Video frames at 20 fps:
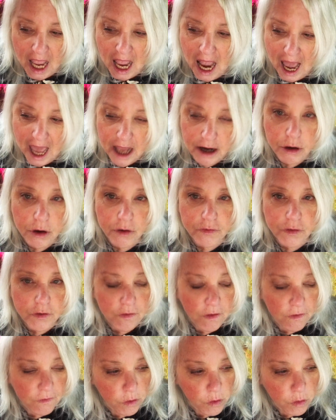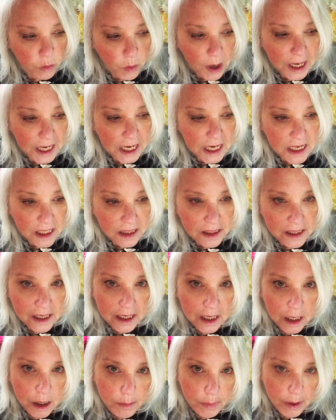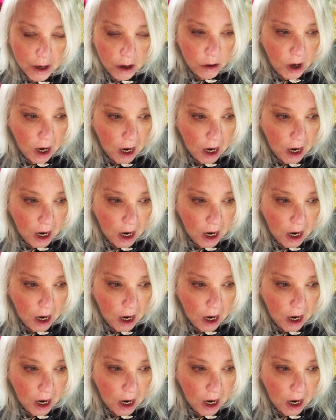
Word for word: I don't know if you've ever read anything about